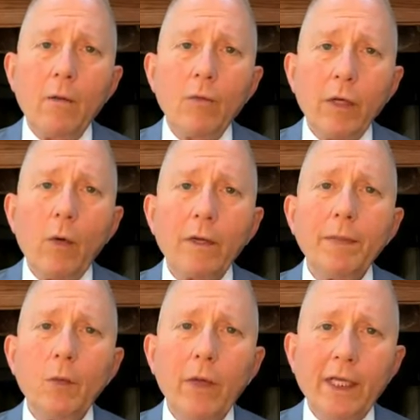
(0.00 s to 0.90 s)
we don't want to
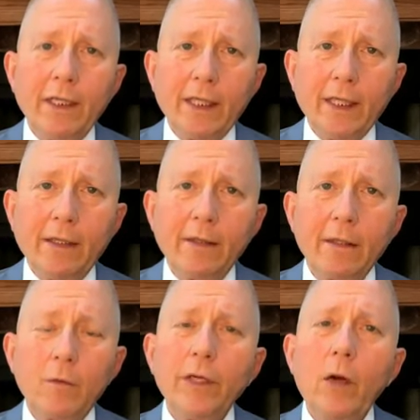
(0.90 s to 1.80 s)
be weak-kneed.
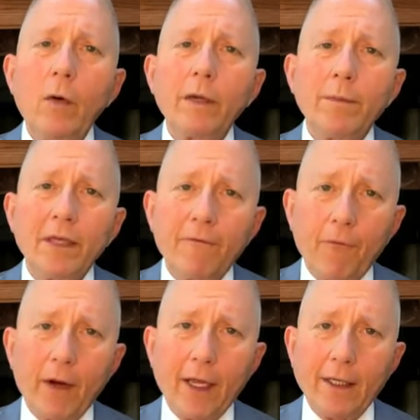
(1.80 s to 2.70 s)
We don't want to be
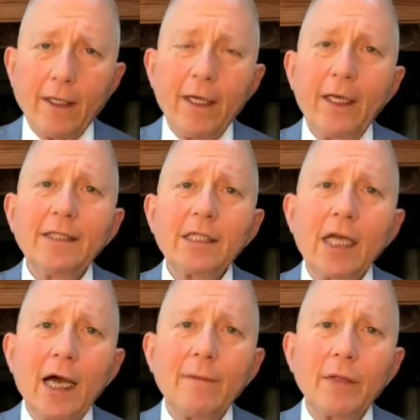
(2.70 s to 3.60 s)
afraid. It's
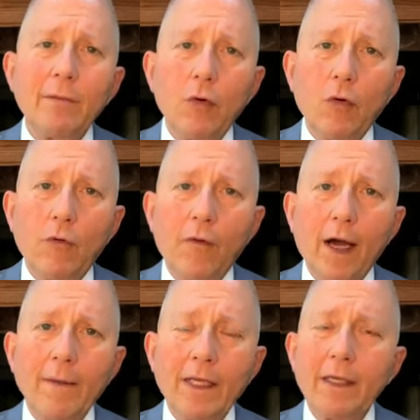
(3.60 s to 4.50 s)
time to move.
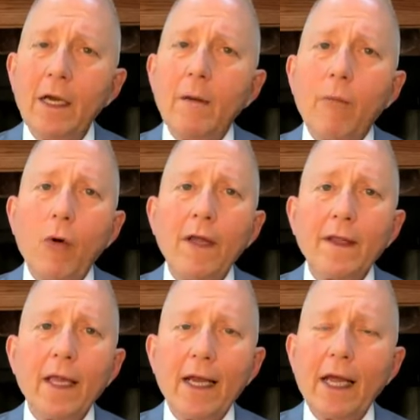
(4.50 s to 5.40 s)
I mean, boy,
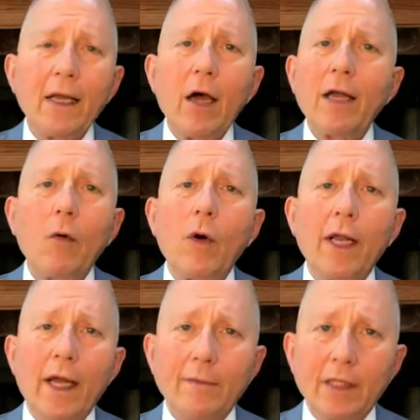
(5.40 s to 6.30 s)
I don't want
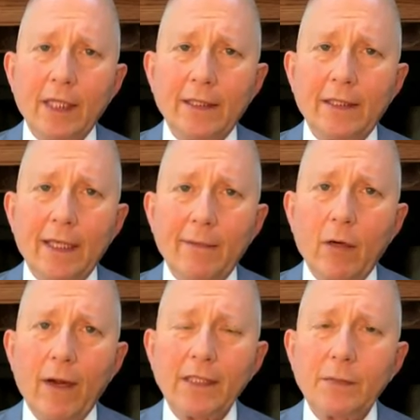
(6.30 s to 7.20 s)
to emulate the
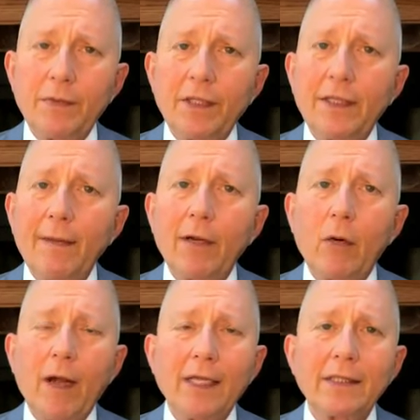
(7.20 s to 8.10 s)
Democrats, but the
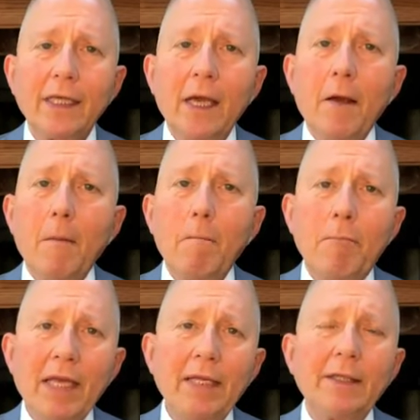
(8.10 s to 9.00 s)
Democrats
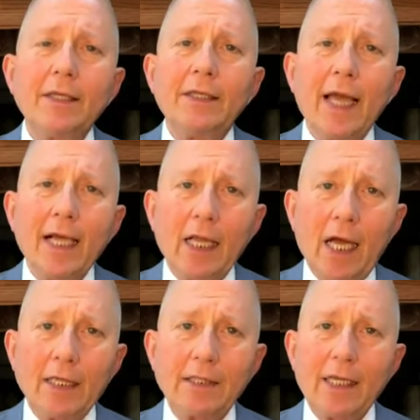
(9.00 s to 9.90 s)
beat the
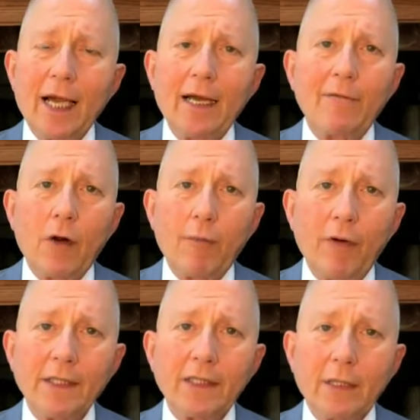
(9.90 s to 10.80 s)
daylights out of our
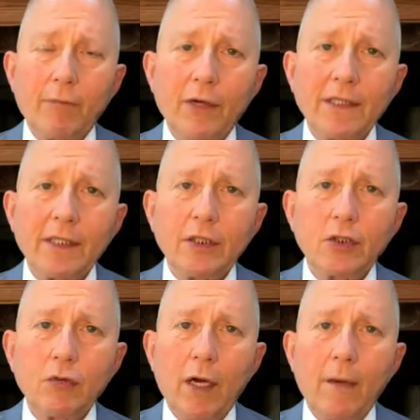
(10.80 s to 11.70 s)
president, President
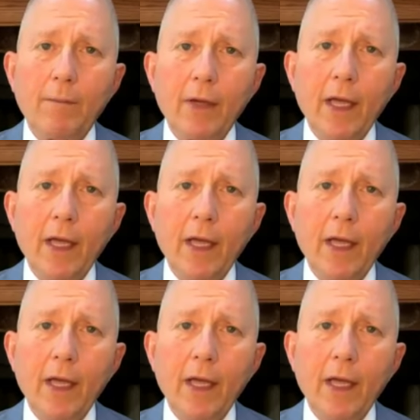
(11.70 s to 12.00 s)
Trump,